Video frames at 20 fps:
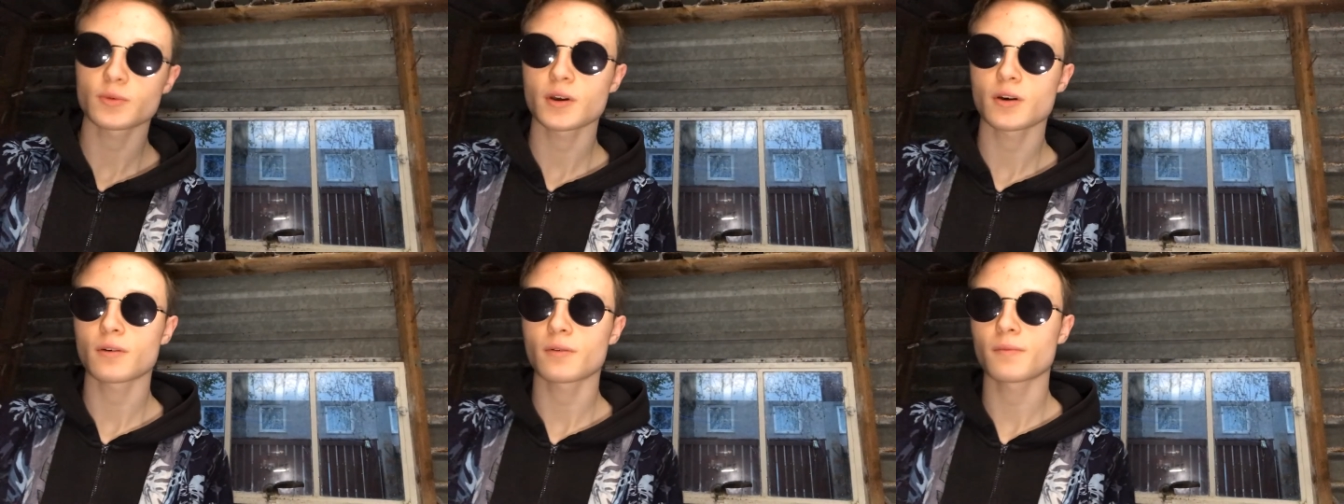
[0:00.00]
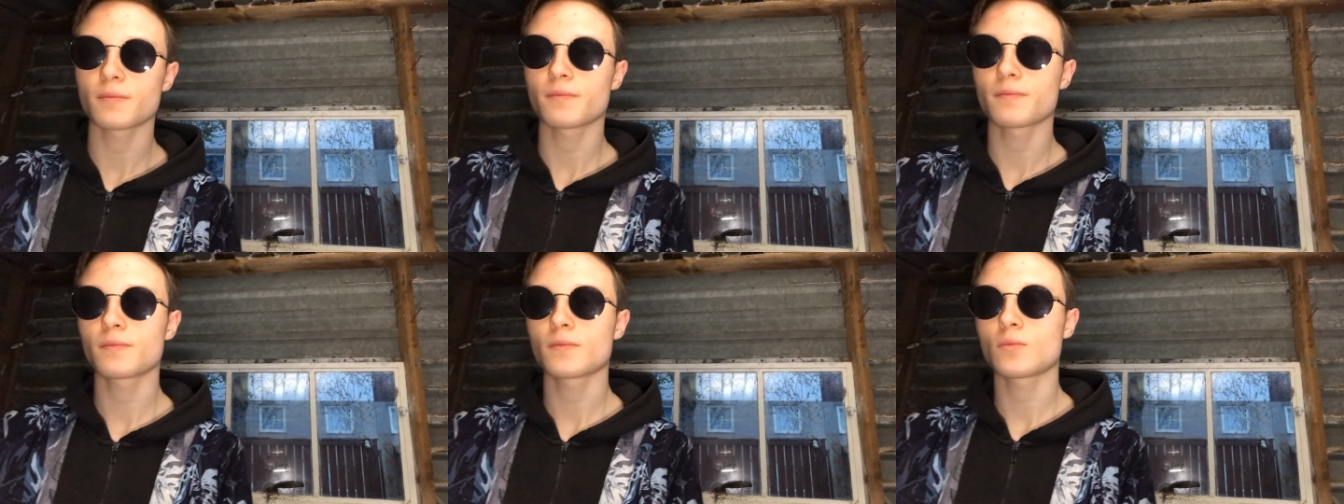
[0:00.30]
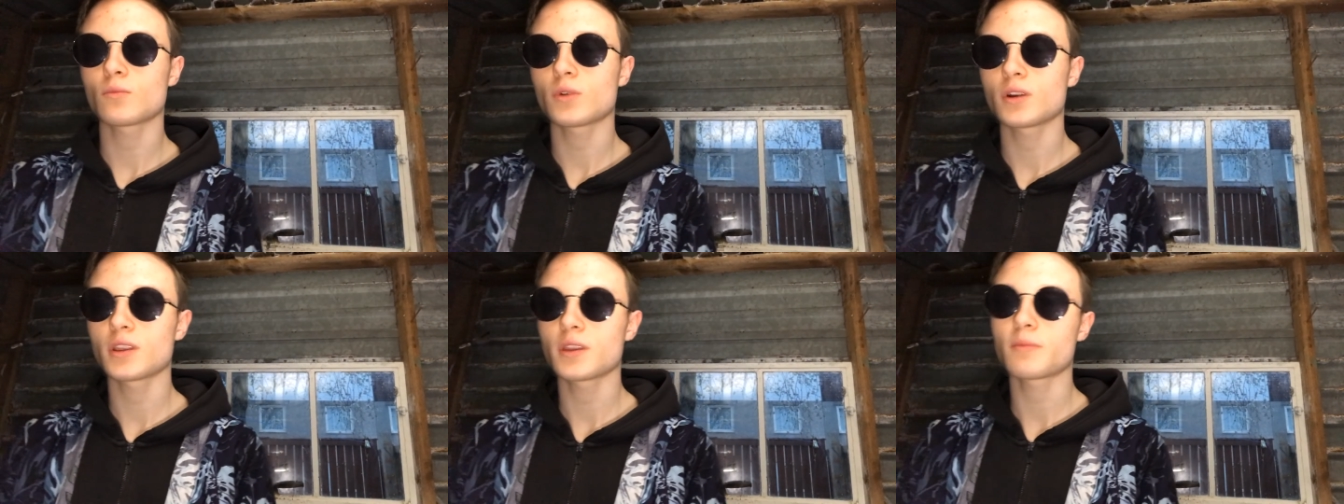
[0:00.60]
Well,
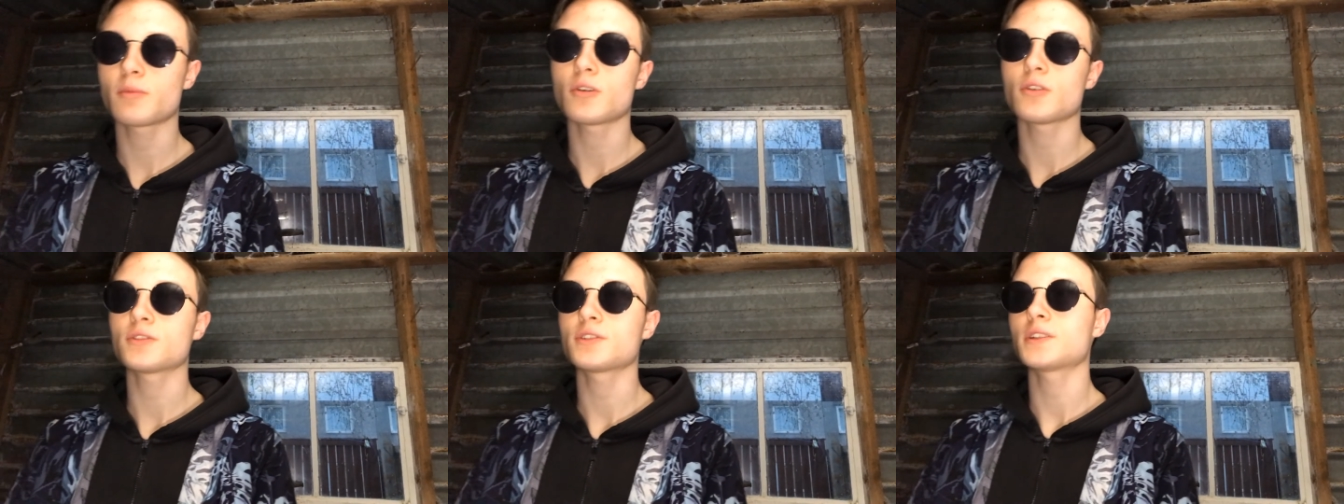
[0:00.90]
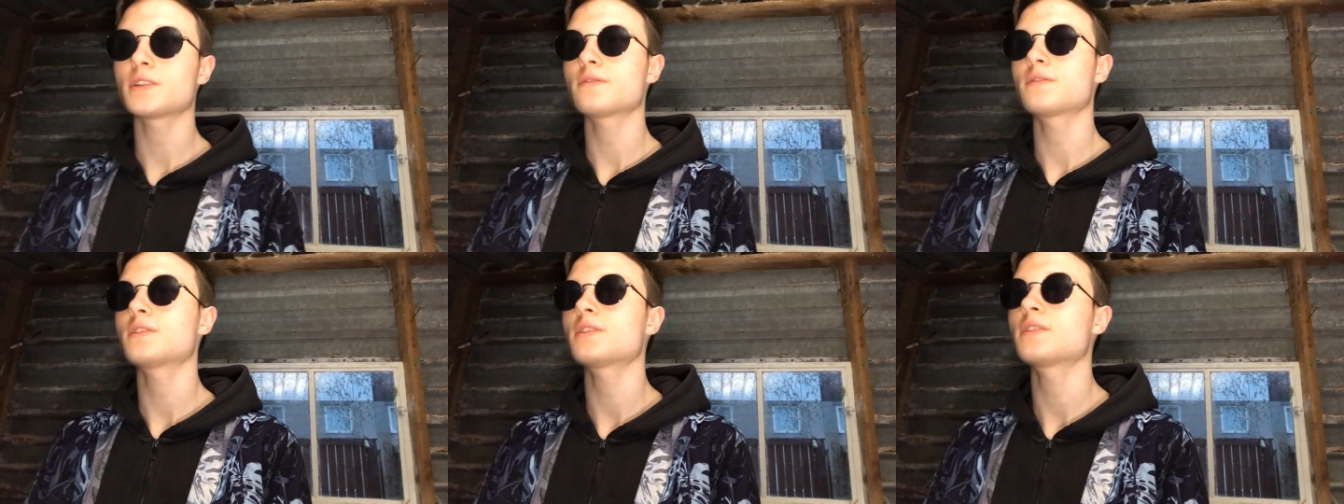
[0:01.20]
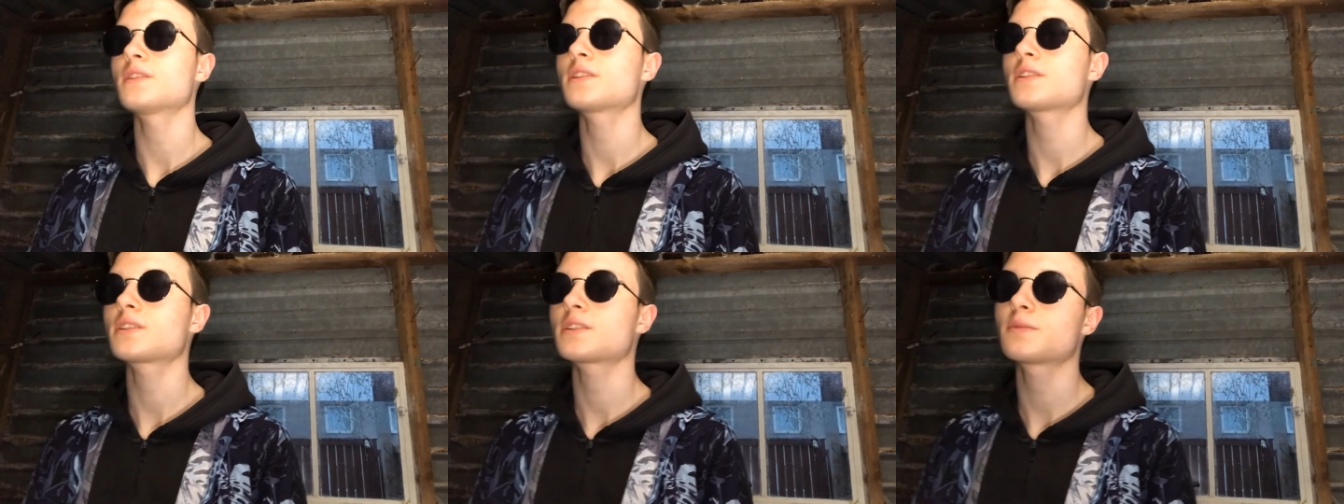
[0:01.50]
one of the positives to
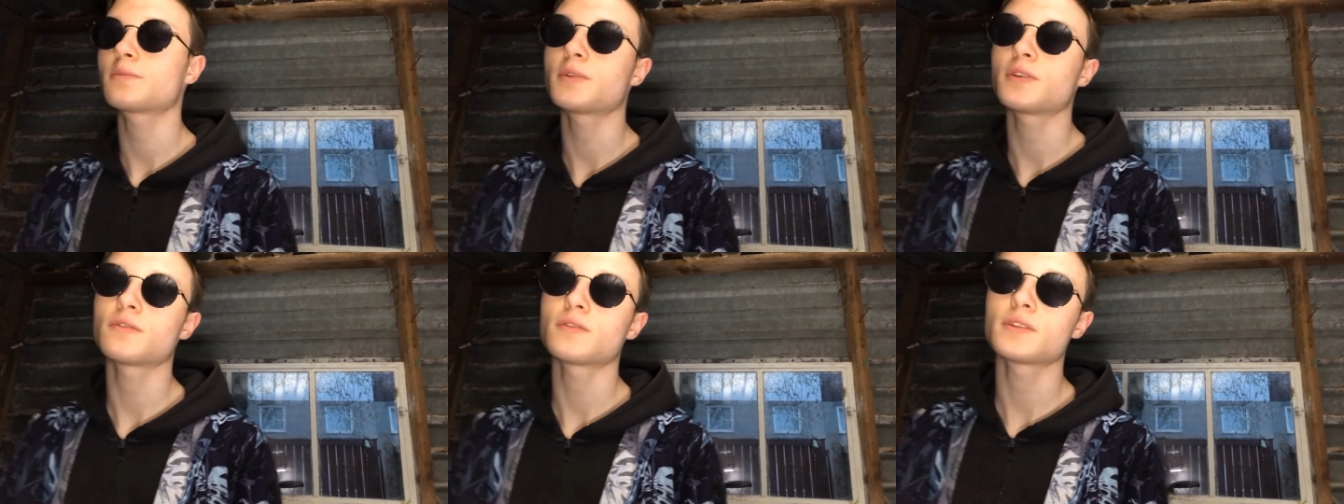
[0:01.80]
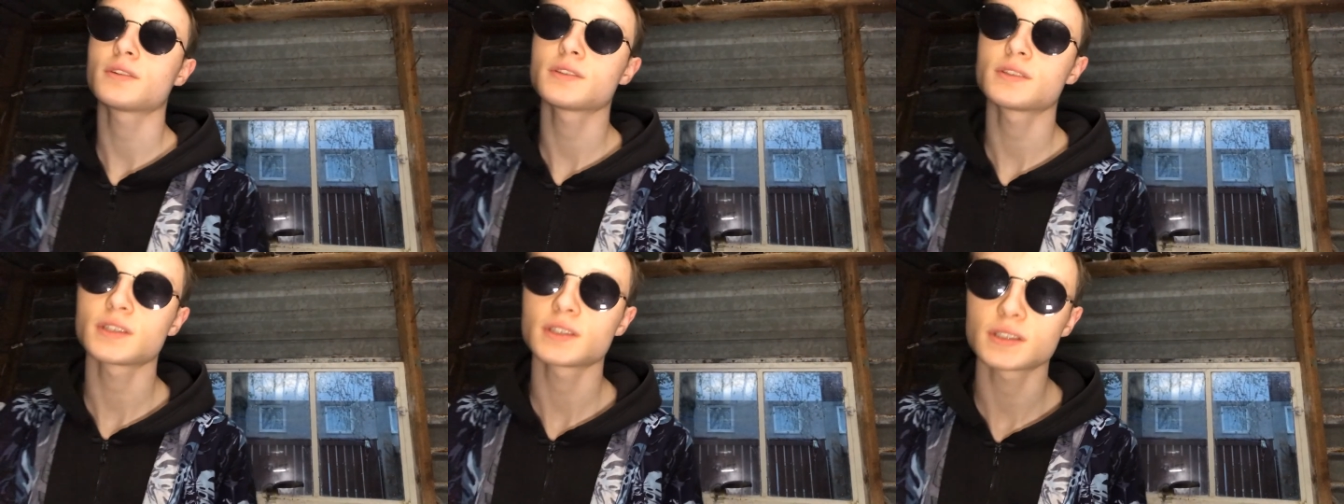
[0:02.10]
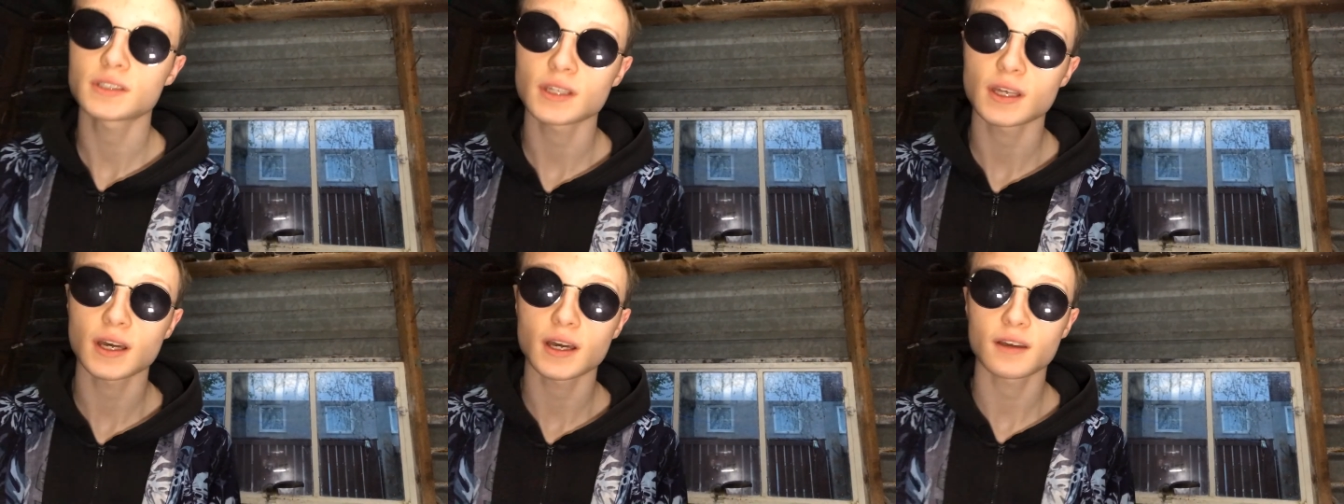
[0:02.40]
this experience
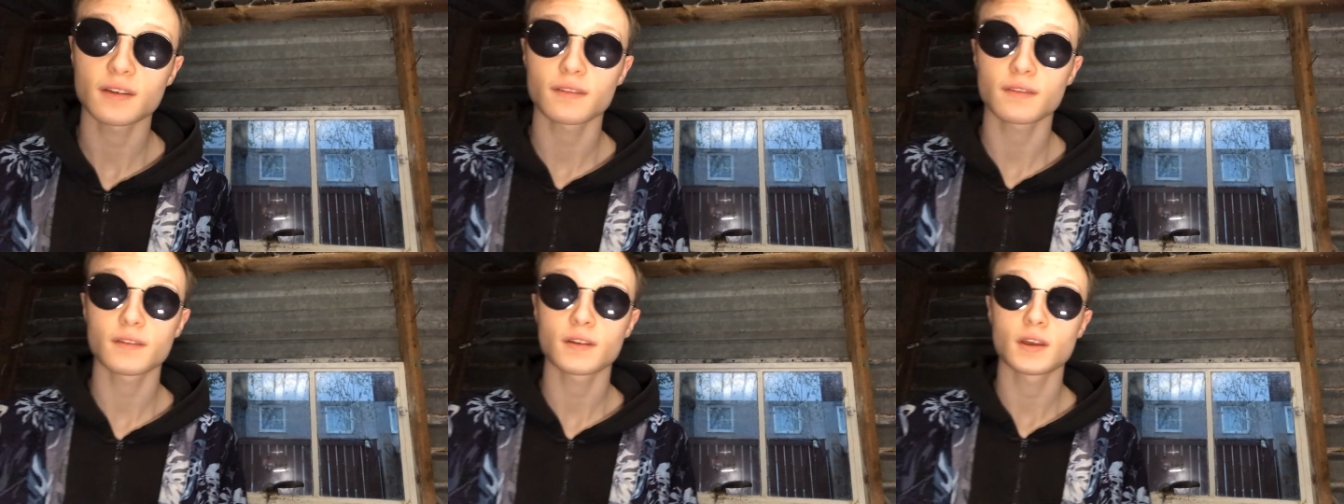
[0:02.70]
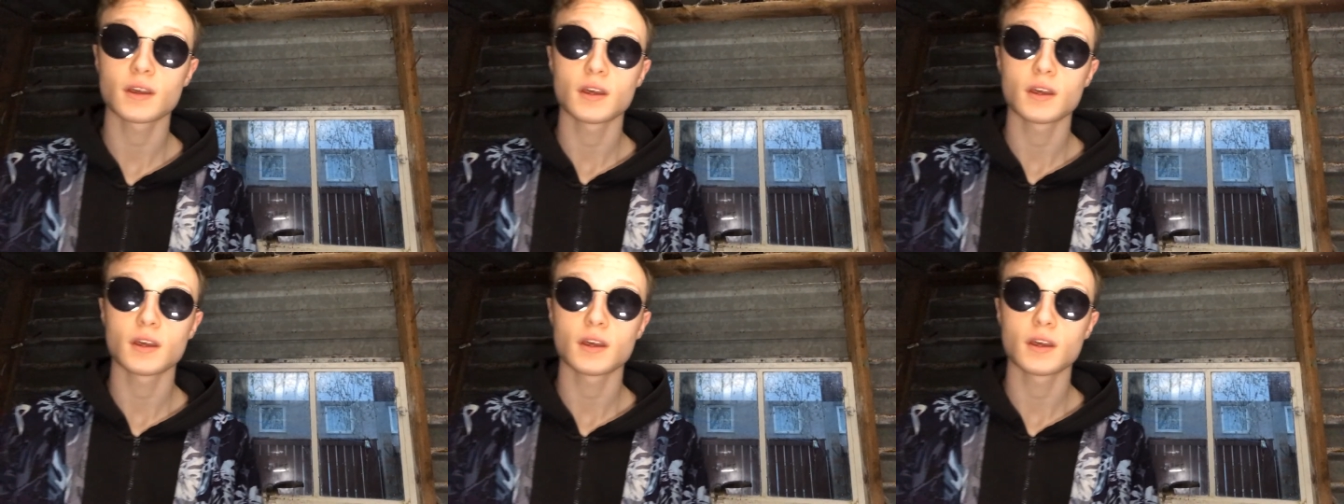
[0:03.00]
is that I've